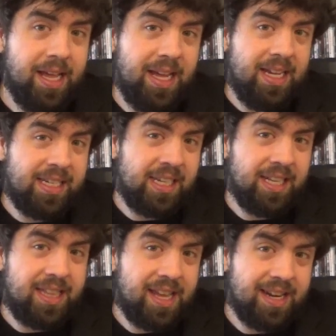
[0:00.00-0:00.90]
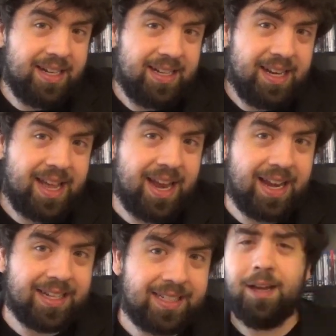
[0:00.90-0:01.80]
is a good thing, I
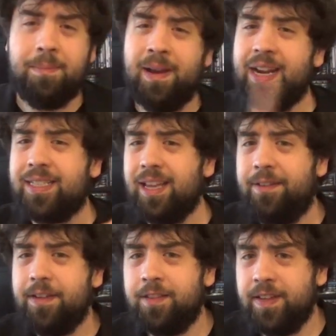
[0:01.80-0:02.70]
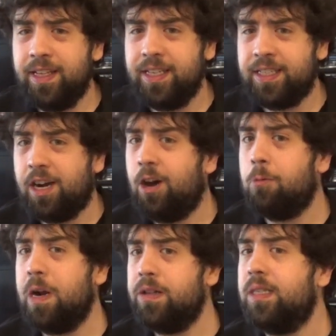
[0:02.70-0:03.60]
guess. My next Life is a Villainess, All
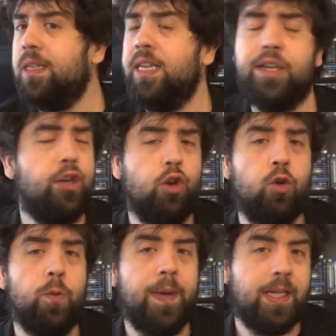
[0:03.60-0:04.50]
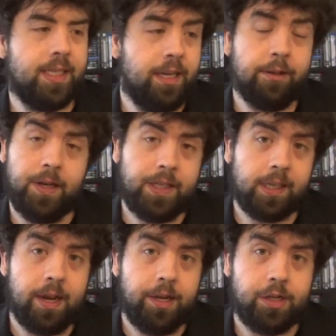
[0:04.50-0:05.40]
Routes Lead to Doom is another
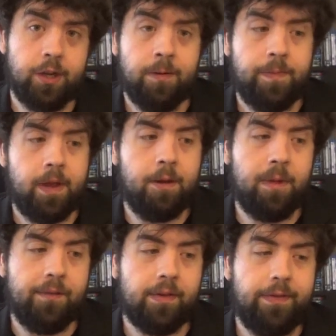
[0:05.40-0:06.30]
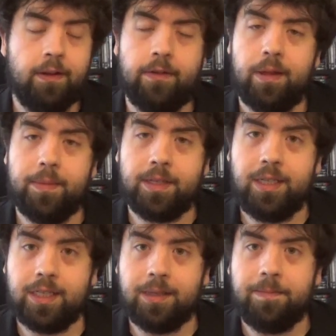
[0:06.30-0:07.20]
isekai show. We have a few of them this
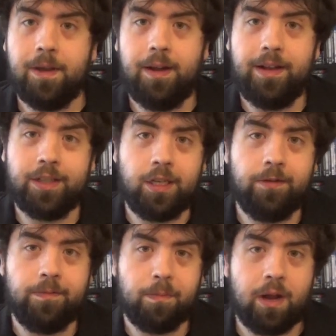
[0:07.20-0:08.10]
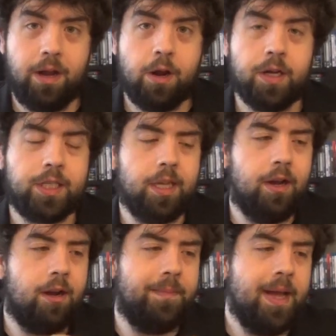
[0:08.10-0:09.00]
season, as you've probably noticed.
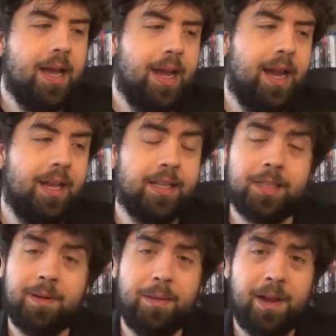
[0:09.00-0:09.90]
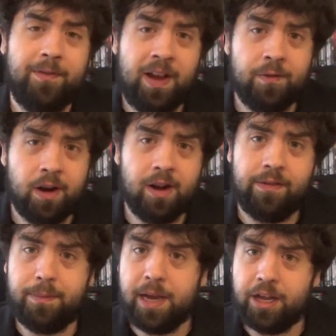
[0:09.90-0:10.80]
And this is probably my favorite
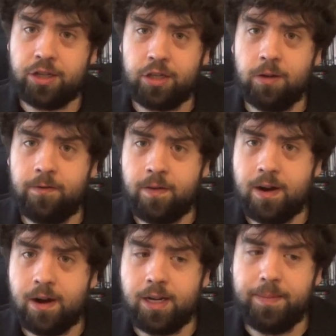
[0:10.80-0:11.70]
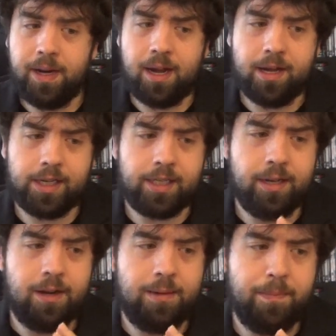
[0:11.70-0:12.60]
of the batch so far, to be honest,
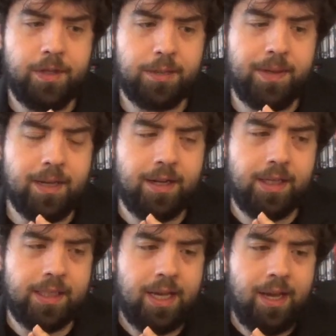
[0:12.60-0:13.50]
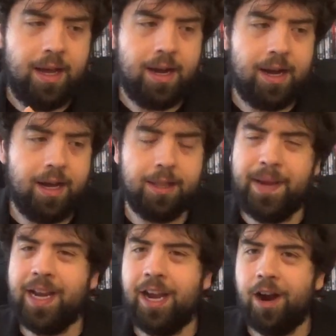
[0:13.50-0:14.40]
just because the
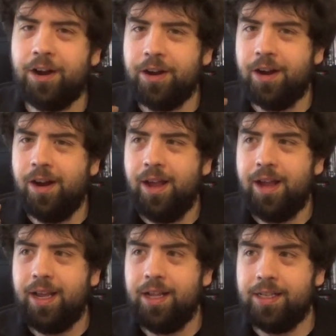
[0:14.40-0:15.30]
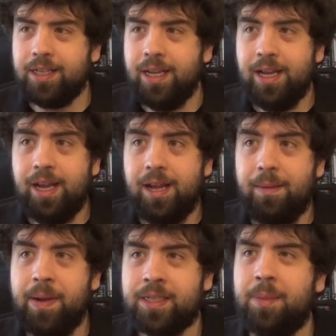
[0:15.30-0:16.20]
main character is
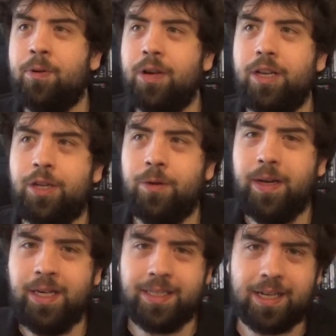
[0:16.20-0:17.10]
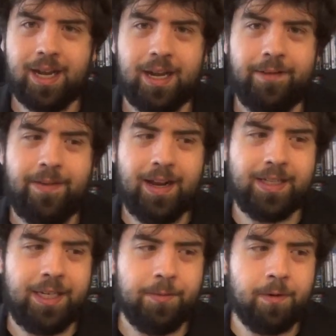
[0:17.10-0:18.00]
basically put into an isekai
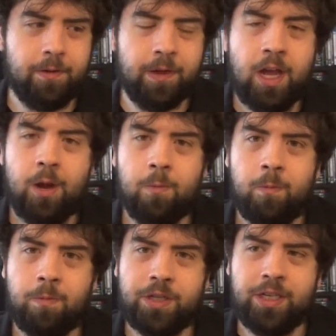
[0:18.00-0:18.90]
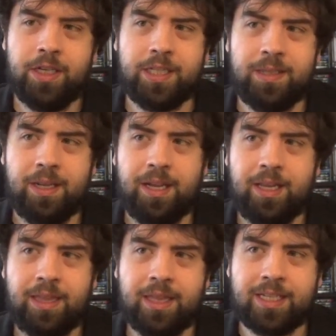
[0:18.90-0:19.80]
fantasy world, which is
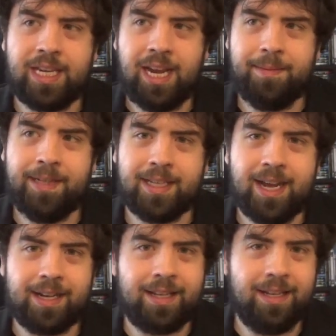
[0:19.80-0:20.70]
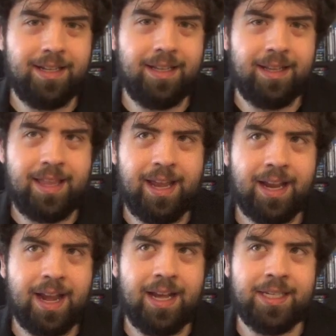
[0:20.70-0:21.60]
the same exact
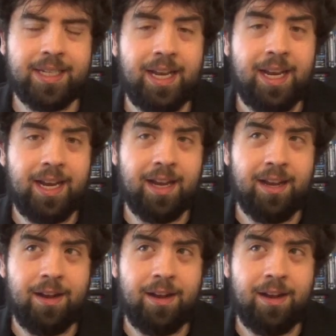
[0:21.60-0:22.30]
thing as a